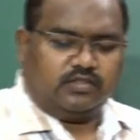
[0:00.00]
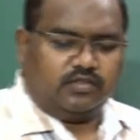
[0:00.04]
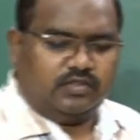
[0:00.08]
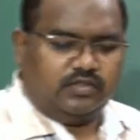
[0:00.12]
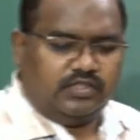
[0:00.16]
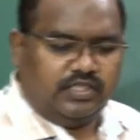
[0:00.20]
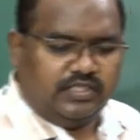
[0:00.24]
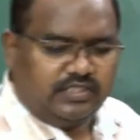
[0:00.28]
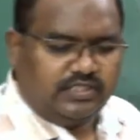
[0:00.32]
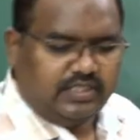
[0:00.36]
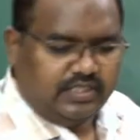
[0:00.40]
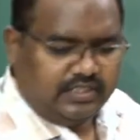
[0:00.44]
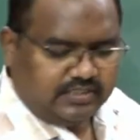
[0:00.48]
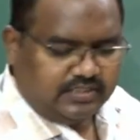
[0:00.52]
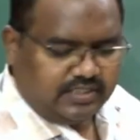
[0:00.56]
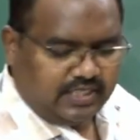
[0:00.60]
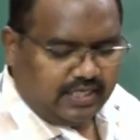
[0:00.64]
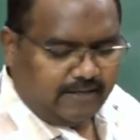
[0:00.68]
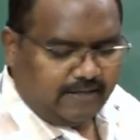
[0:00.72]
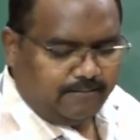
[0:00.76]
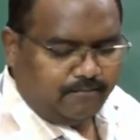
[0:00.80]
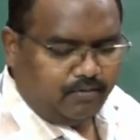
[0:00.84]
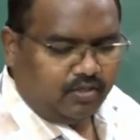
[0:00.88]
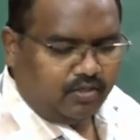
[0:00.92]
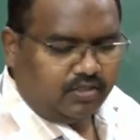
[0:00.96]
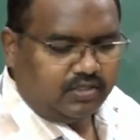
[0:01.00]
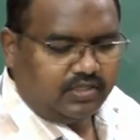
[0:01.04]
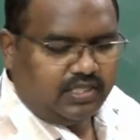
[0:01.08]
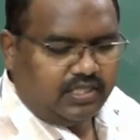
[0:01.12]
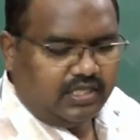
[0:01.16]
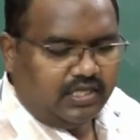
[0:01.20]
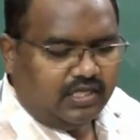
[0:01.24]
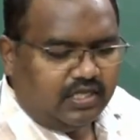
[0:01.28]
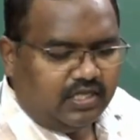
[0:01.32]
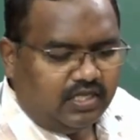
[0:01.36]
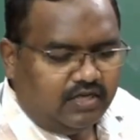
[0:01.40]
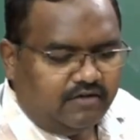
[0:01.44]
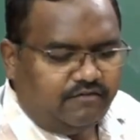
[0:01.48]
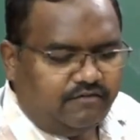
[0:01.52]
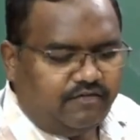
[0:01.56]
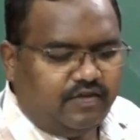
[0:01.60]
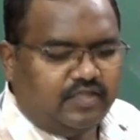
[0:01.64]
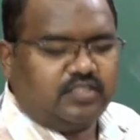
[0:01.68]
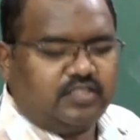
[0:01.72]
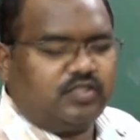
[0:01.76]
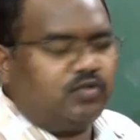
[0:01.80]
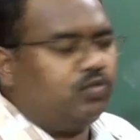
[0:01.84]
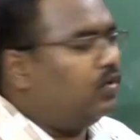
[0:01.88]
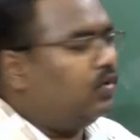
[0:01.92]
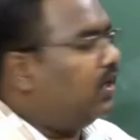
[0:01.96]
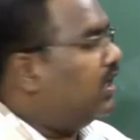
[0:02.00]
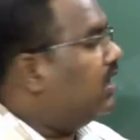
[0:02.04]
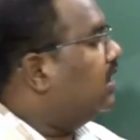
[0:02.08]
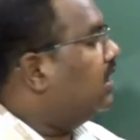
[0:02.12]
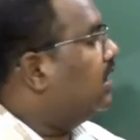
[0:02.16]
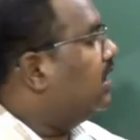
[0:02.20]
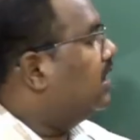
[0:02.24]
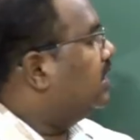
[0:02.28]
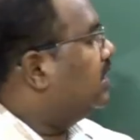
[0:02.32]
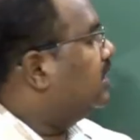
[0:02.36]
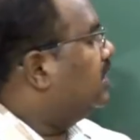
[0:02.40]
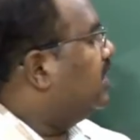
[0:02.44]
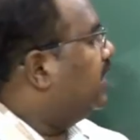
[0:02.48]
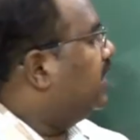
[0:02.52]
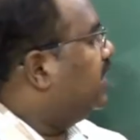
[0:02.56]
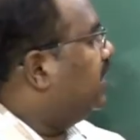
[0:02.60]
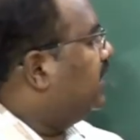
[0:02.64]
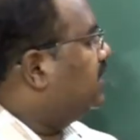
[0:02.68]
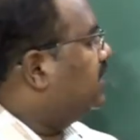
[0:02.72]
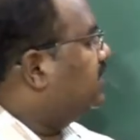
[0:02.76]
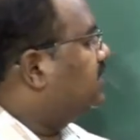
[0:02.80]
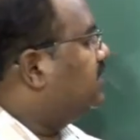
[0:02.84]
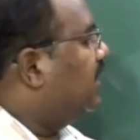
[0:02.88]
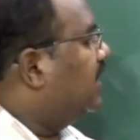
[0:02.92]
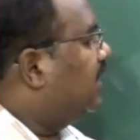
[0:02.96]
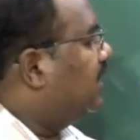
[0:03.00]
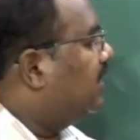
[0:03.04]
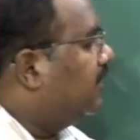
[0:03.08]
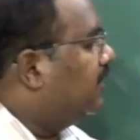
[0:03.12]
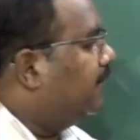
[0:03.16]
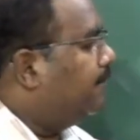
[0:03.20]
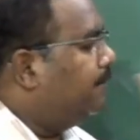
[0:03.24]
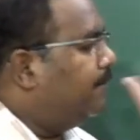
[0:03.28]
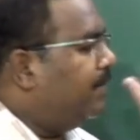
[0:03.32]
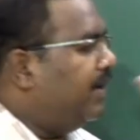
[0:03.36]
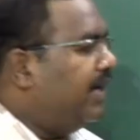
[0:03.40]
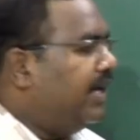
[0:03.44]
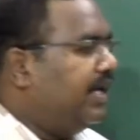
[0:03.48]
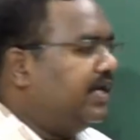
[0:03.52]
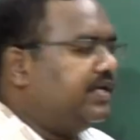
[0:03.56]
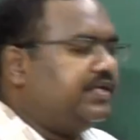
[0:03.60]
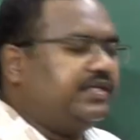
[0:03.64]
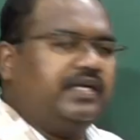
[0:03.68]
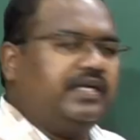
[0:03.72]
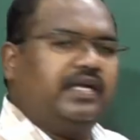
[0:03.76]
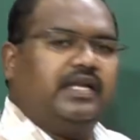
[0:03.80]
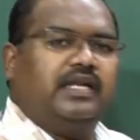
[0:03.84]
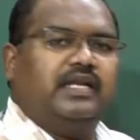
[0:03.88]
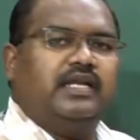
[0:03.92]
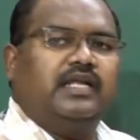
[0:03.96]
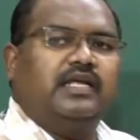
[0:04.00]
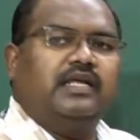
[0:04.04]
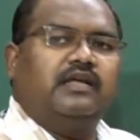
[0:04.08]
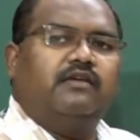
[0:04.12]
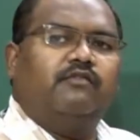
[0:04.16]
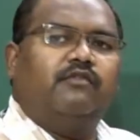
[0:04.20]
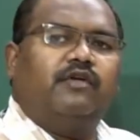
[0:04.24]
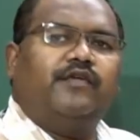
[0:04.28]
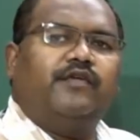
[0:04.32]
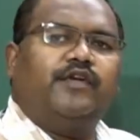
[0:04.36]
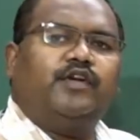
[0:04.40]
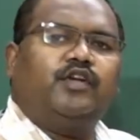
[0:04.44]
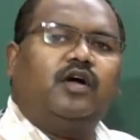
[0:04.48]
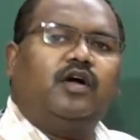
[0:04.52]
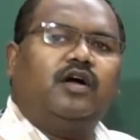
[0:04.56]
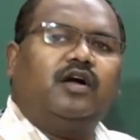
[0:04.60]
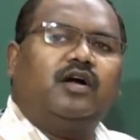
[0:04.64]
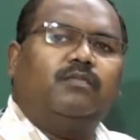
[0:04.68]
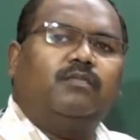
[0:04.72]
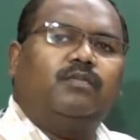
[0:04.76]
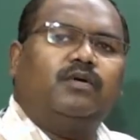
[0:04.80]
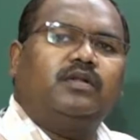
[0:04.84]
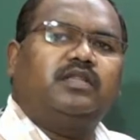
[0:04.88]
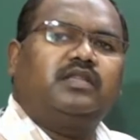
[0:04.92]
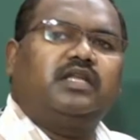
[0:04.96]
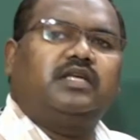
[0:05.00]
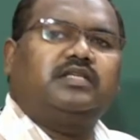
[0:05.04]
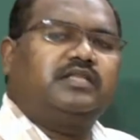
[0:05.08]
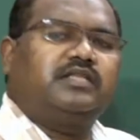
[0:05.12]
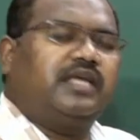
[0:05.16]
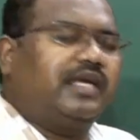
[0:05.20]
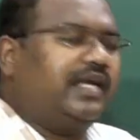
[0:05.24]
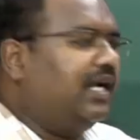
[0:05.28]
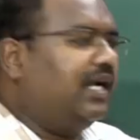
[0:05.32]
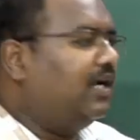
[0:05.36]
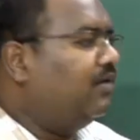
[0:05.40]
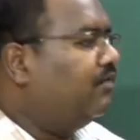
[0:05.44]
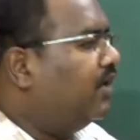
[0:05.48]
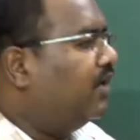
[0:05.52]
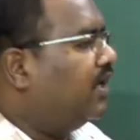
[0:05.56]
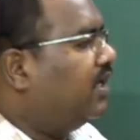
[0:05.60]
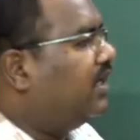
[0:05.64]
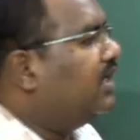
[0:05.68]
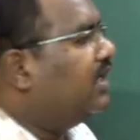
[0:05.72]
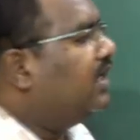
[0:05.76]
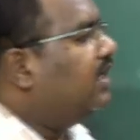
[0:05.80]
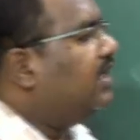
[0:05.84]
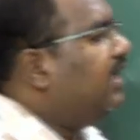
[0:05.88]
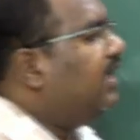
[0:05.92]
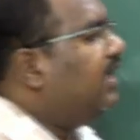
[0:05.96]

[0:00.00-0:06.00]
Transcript: So this is about the first one, that is the prediction. When we talk about the second one,